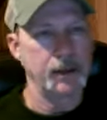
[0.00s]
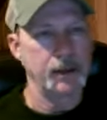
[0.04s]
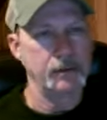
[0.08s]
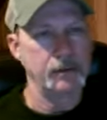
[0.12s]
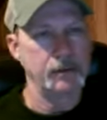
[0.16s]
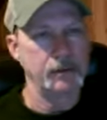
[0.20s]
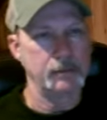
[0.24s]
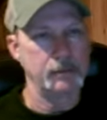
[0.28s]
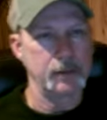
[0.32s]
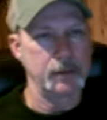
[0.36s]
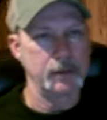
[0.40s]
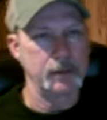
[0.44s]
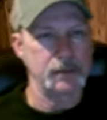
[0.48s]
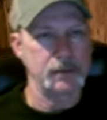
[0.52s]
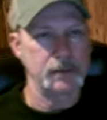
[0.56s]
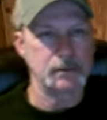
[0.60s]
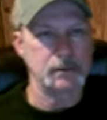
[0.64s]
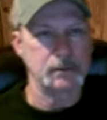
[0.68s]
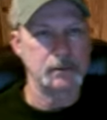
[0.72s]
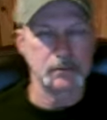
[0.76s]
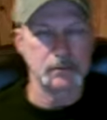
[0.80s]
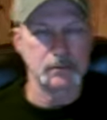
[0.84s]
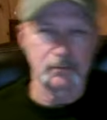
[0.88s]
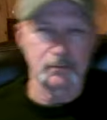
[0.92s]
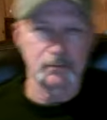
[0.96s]

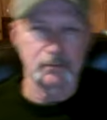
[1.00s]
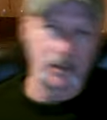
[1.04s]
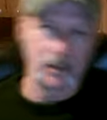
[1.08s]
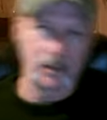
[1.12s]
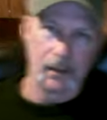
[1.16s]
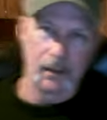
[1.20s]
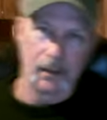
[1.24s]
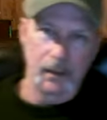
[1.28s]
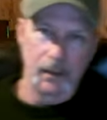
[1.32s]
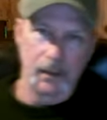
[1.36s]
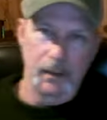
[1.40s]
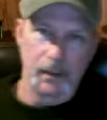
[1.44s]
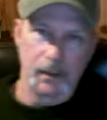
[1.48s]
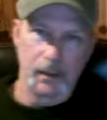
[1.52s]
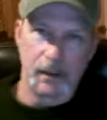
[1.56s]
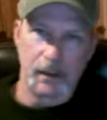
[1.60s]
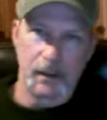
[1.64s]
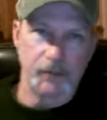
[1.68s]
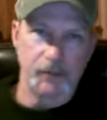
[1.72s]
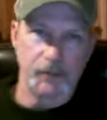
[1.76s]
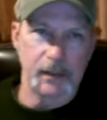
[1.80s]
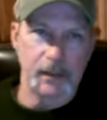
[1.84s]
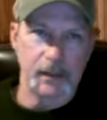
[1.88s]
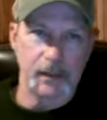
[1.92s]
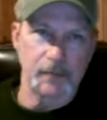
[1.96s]
That's
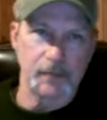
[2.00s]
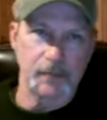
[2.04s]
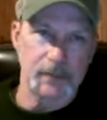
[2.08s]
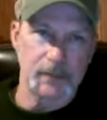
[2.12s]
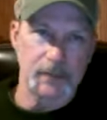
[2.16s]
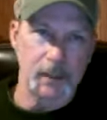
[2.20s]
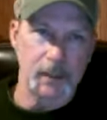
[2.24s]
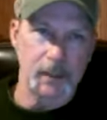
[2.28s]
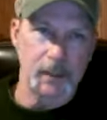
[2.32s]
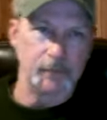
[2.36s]
everything I'm seeing.